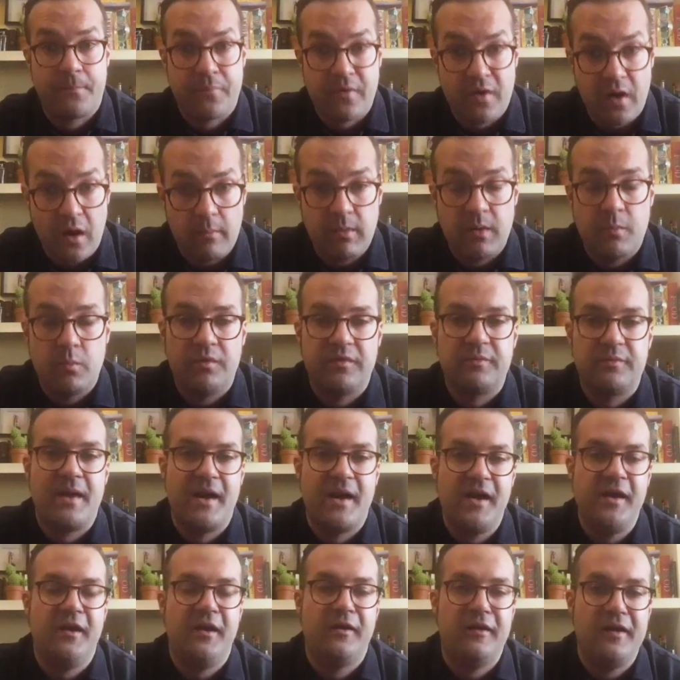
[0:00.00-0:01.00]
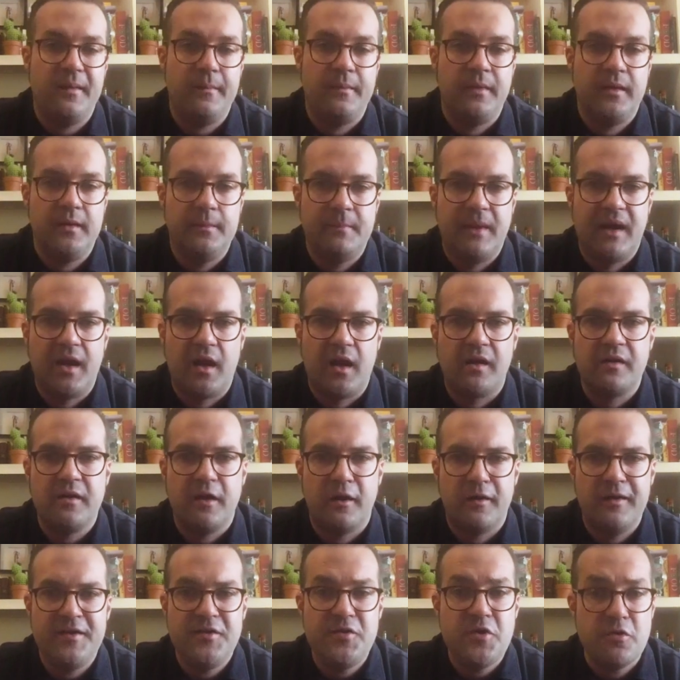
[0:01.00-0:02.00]
problem with malaria
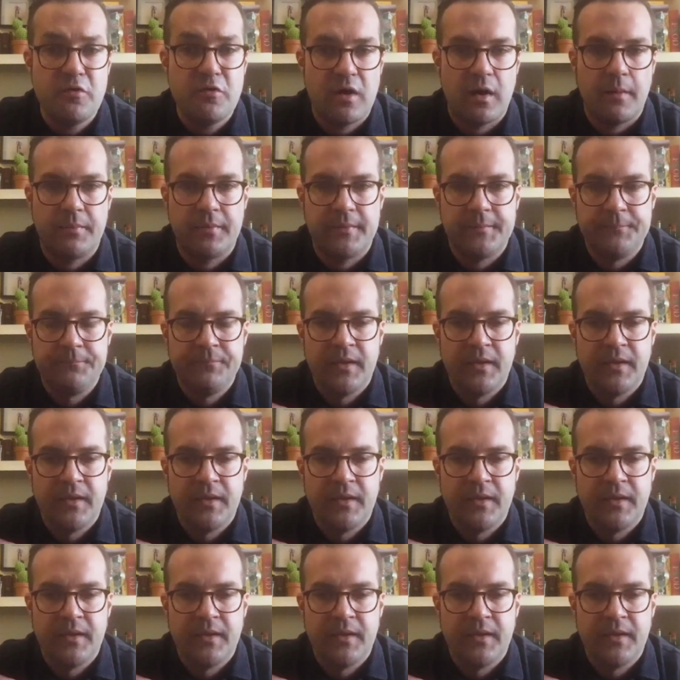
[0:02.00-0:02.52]
malaria in Europe.